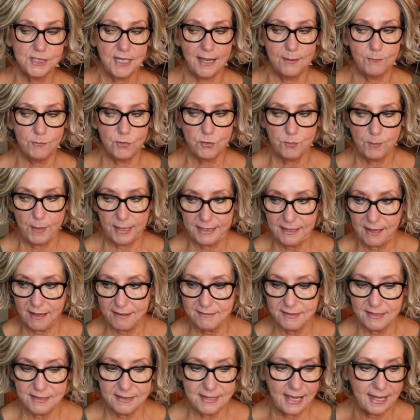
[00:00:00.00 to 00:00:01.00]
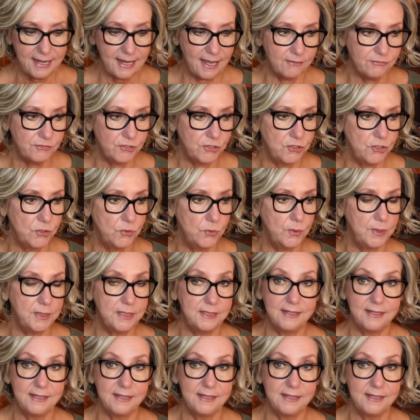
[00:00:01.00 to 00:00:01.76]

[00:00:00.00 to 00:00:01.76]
time with my cousin that afternoon,